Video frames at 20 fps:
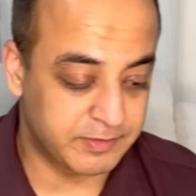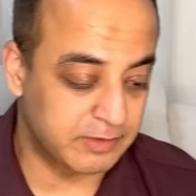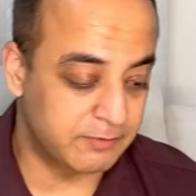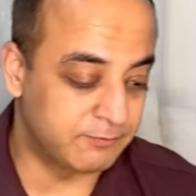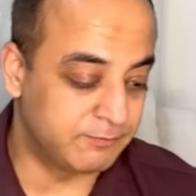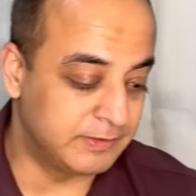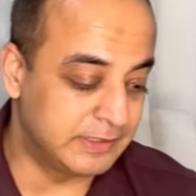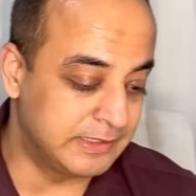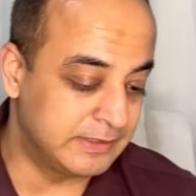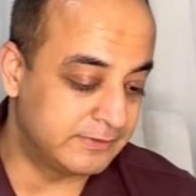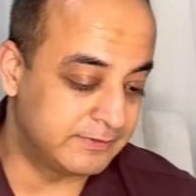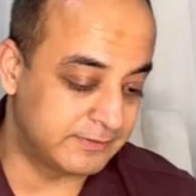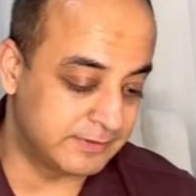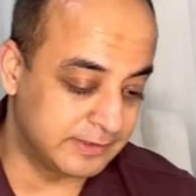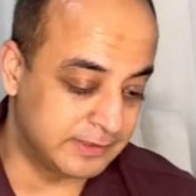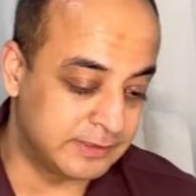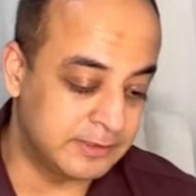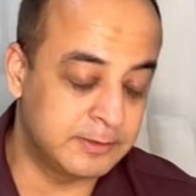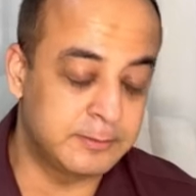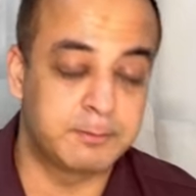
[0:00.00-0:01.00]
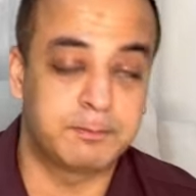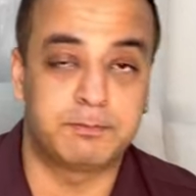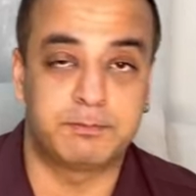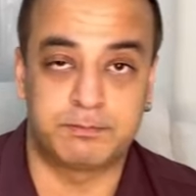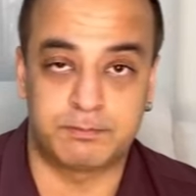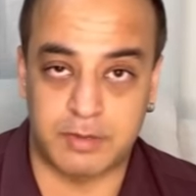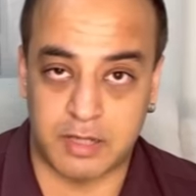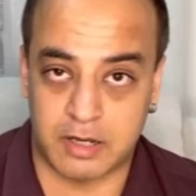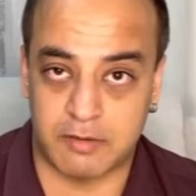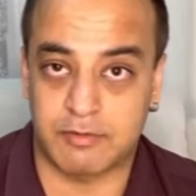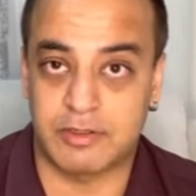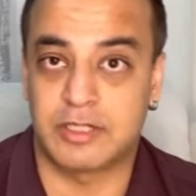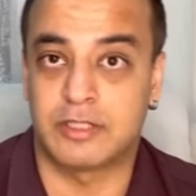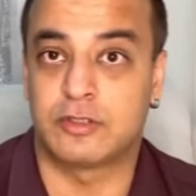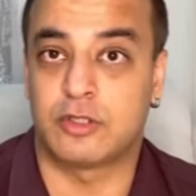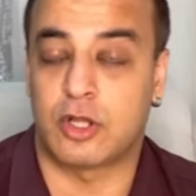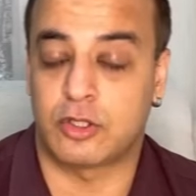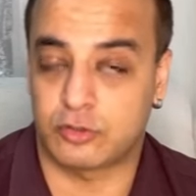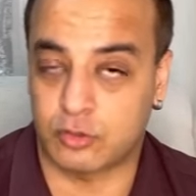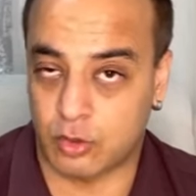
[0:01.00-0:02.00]
We see power and
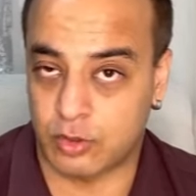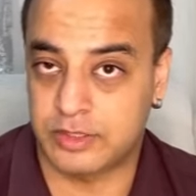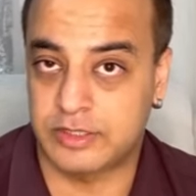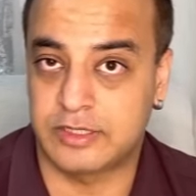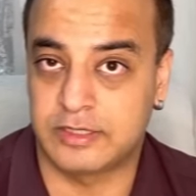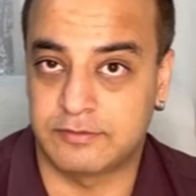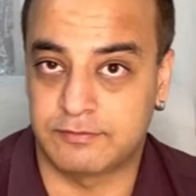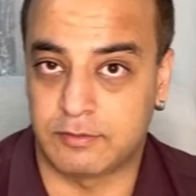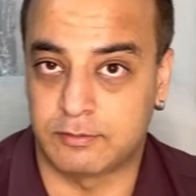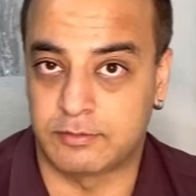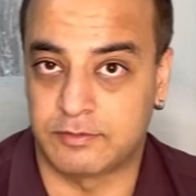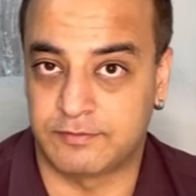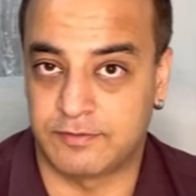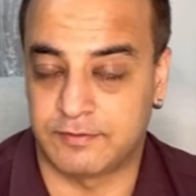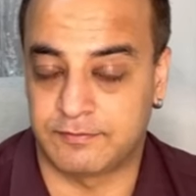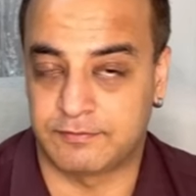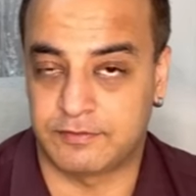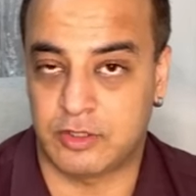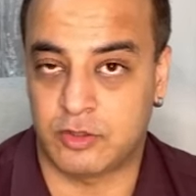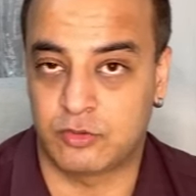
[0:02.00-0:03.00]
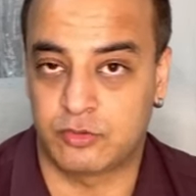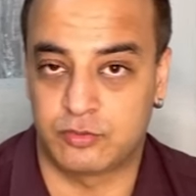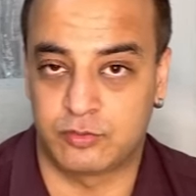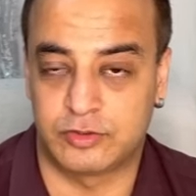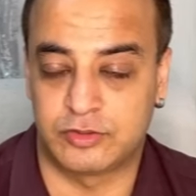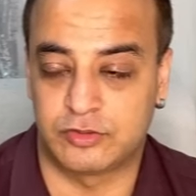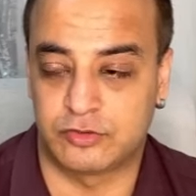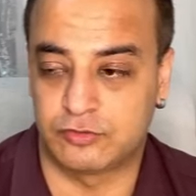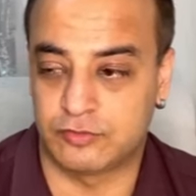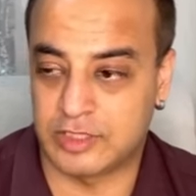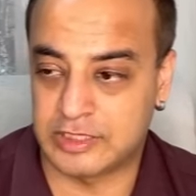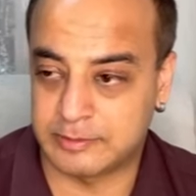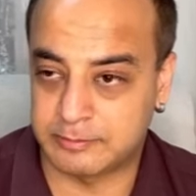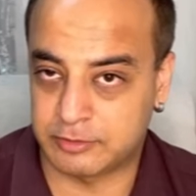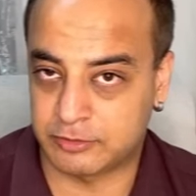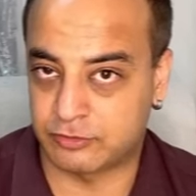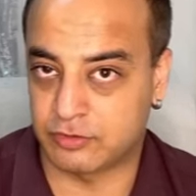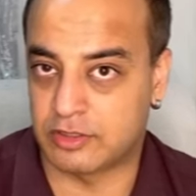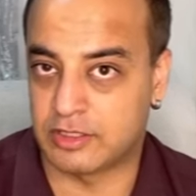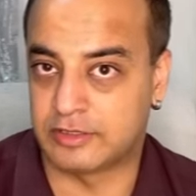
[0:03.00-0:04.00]
authority from the fifth house, which is very
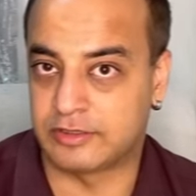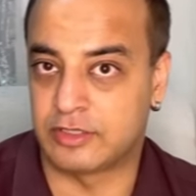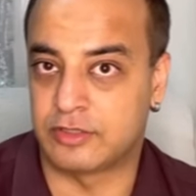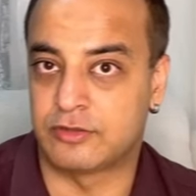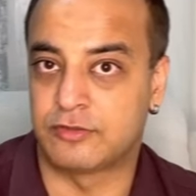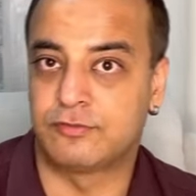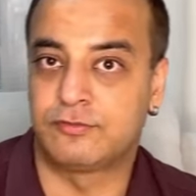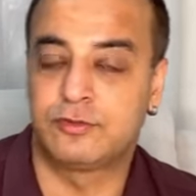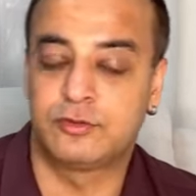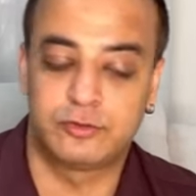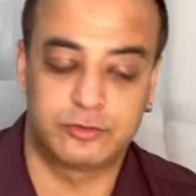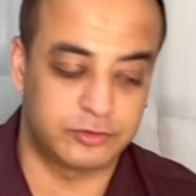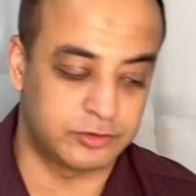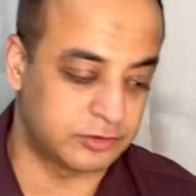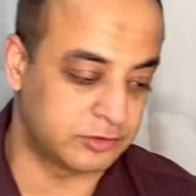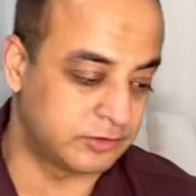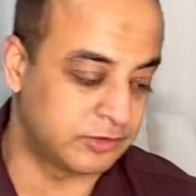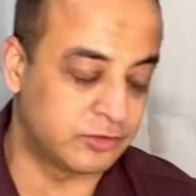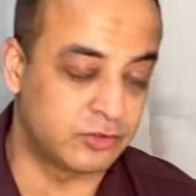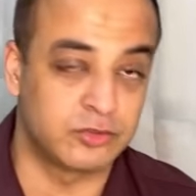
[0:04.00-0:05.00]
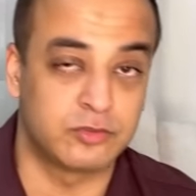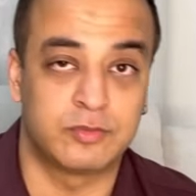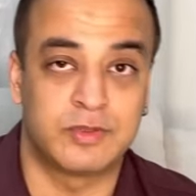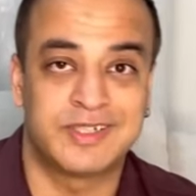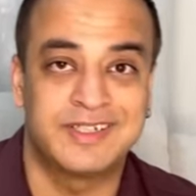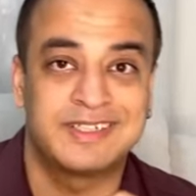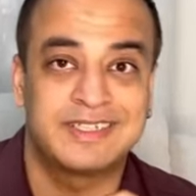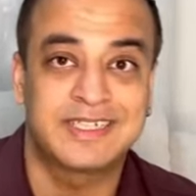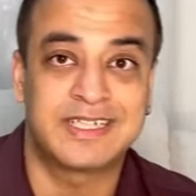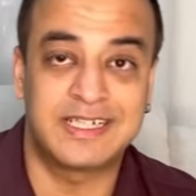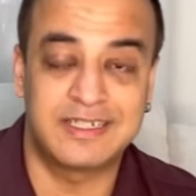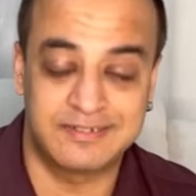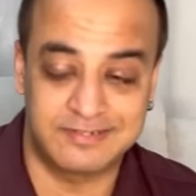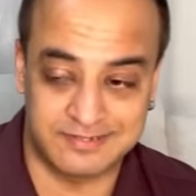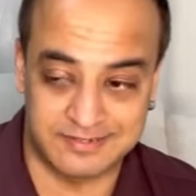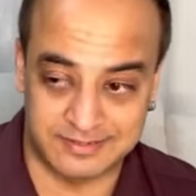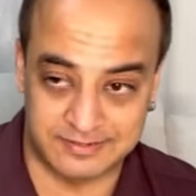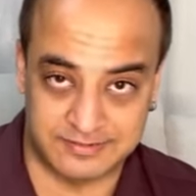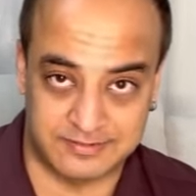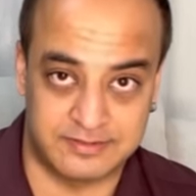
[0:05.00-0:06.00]
much related to future. This is where the king
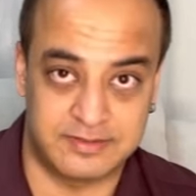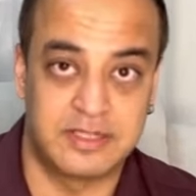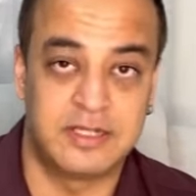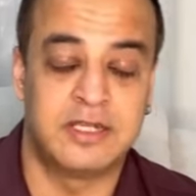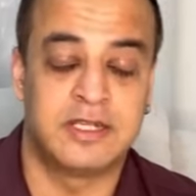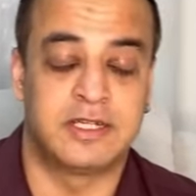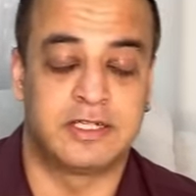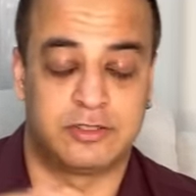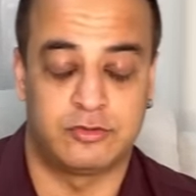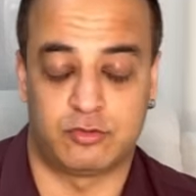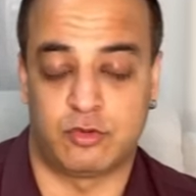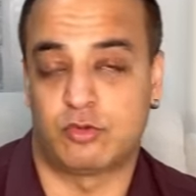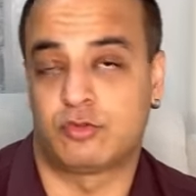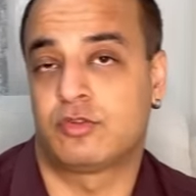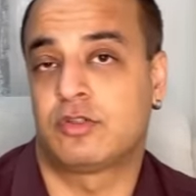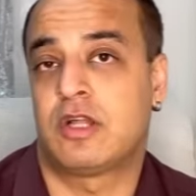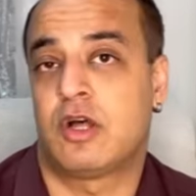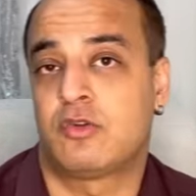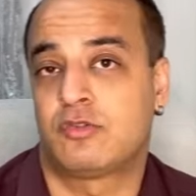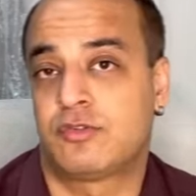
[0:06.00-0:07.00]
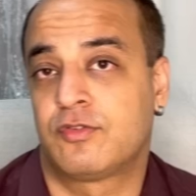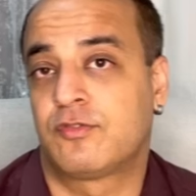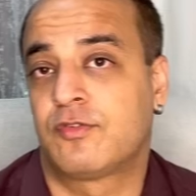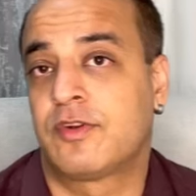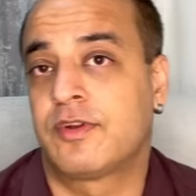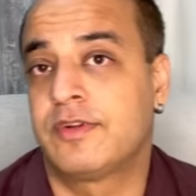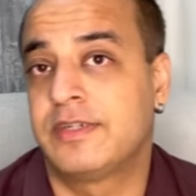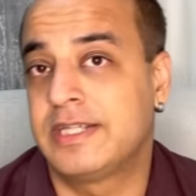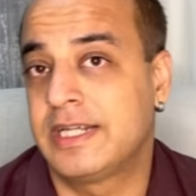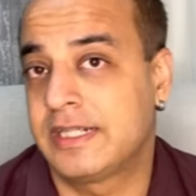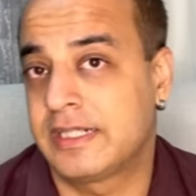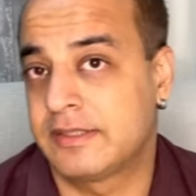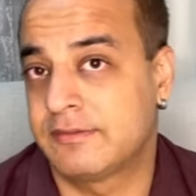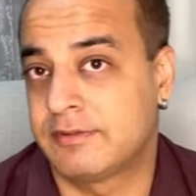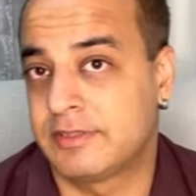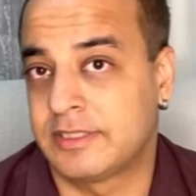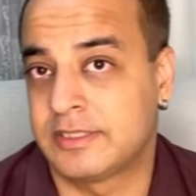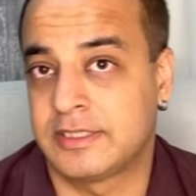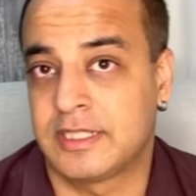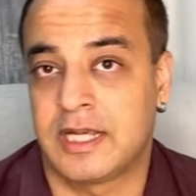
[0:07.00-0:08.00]
sits. It is also the house of
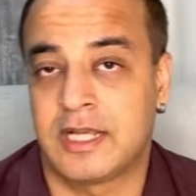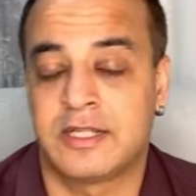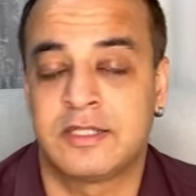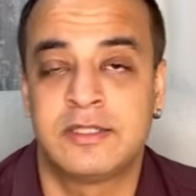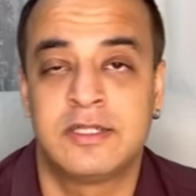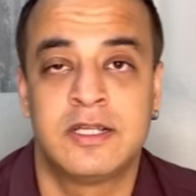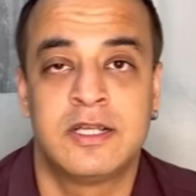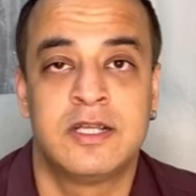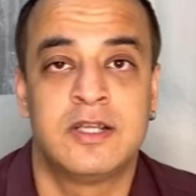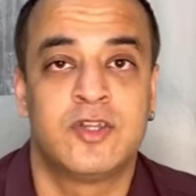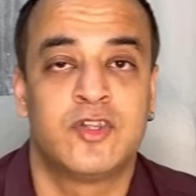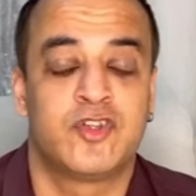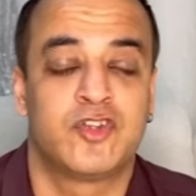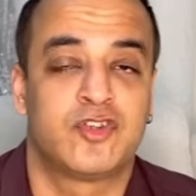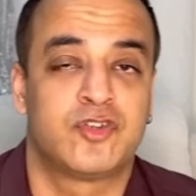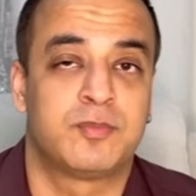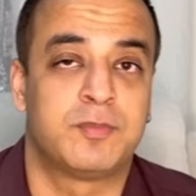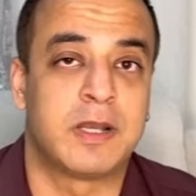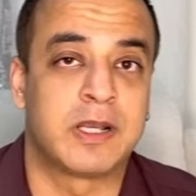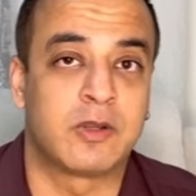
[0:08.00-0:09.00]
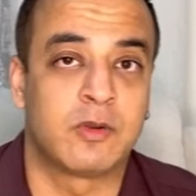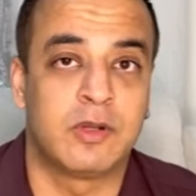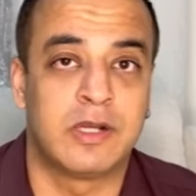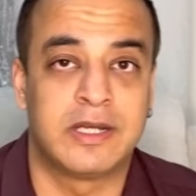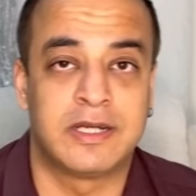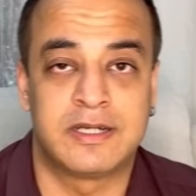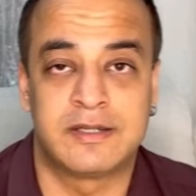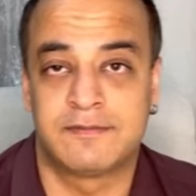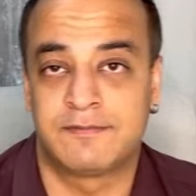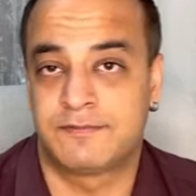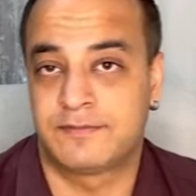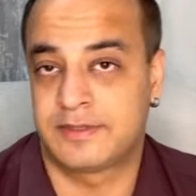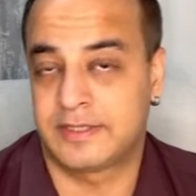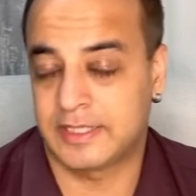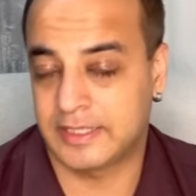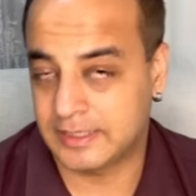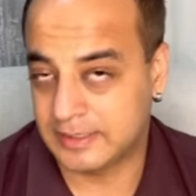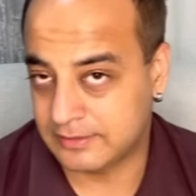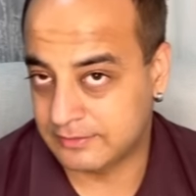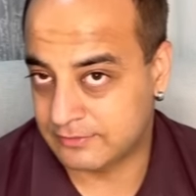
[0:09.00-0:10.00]
creativity and speculative
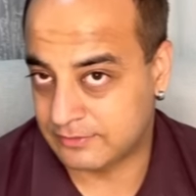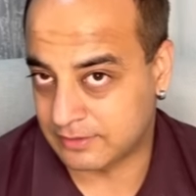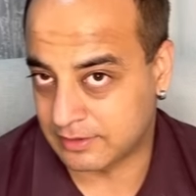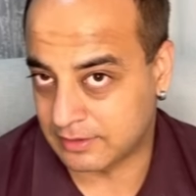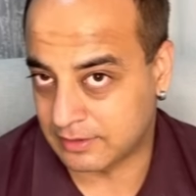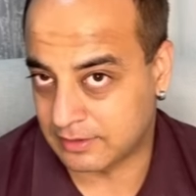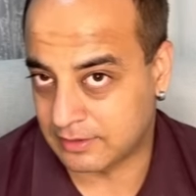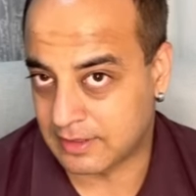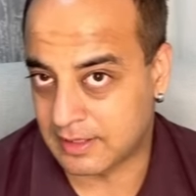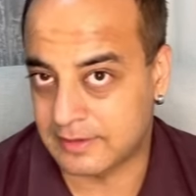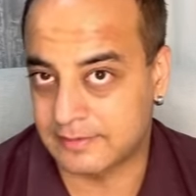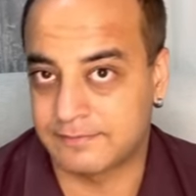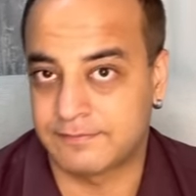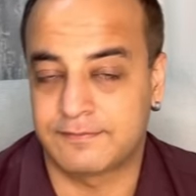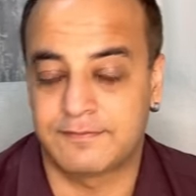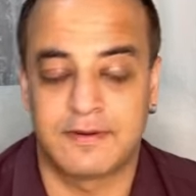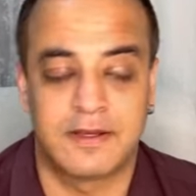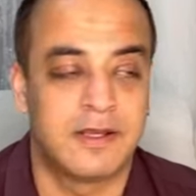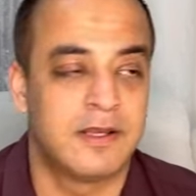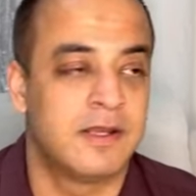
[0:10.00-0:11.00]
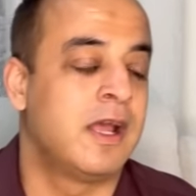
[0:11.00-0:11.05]
things in life.